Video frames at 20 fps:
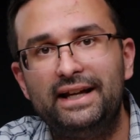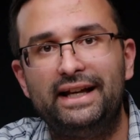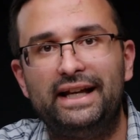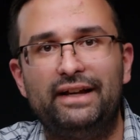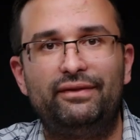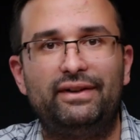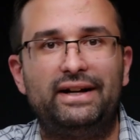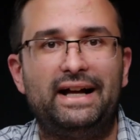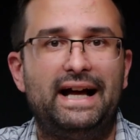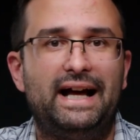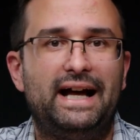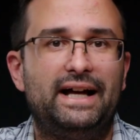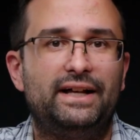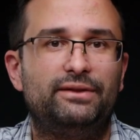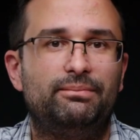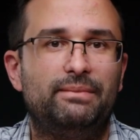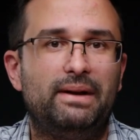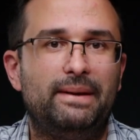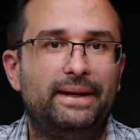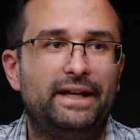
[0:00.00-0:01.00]
if it
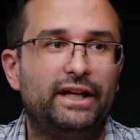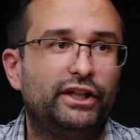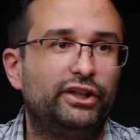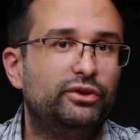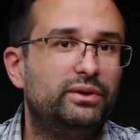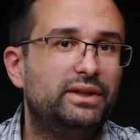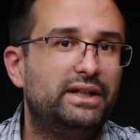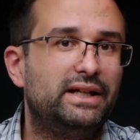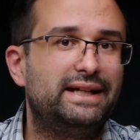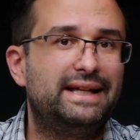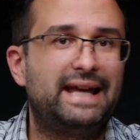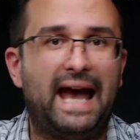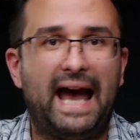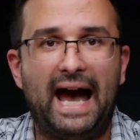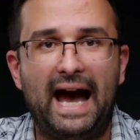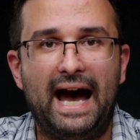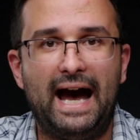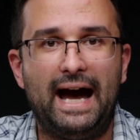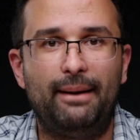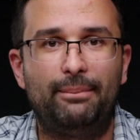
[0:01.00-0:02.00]
has maybe a unique
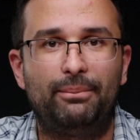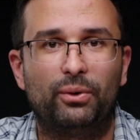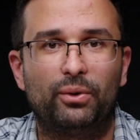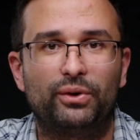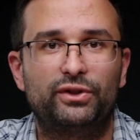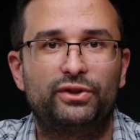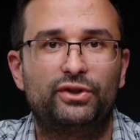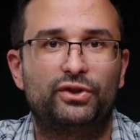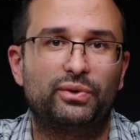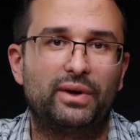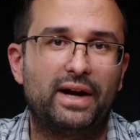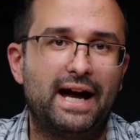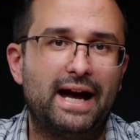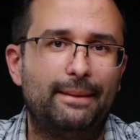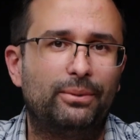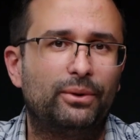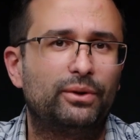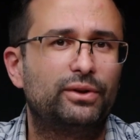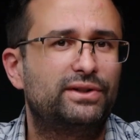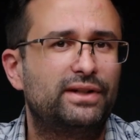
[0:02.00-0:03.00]
cap or
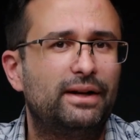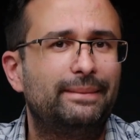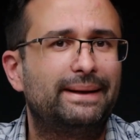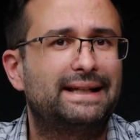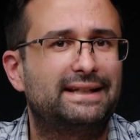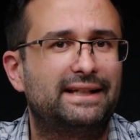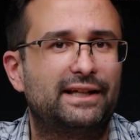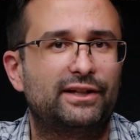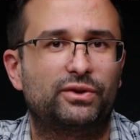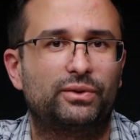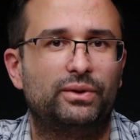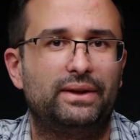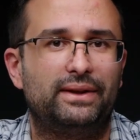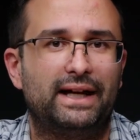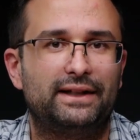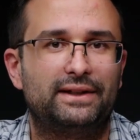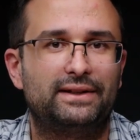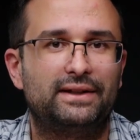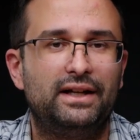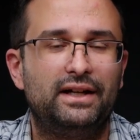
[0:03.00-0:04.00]
strap or some accessory
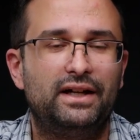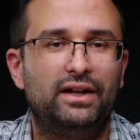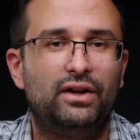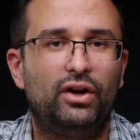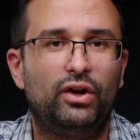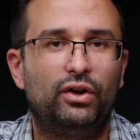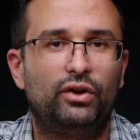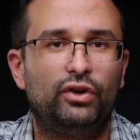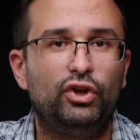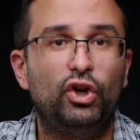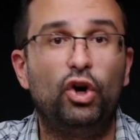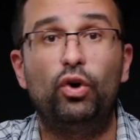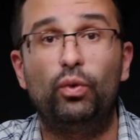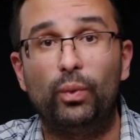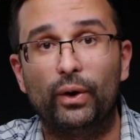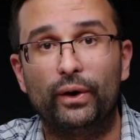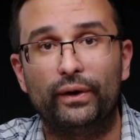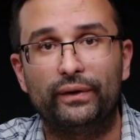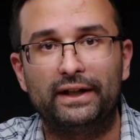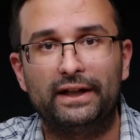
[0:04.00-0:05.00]
that's
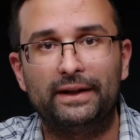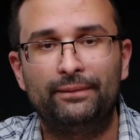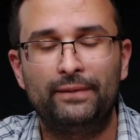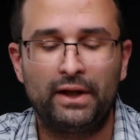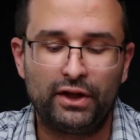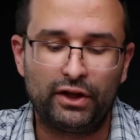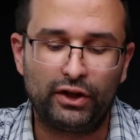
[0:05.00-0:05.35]
noteworthy,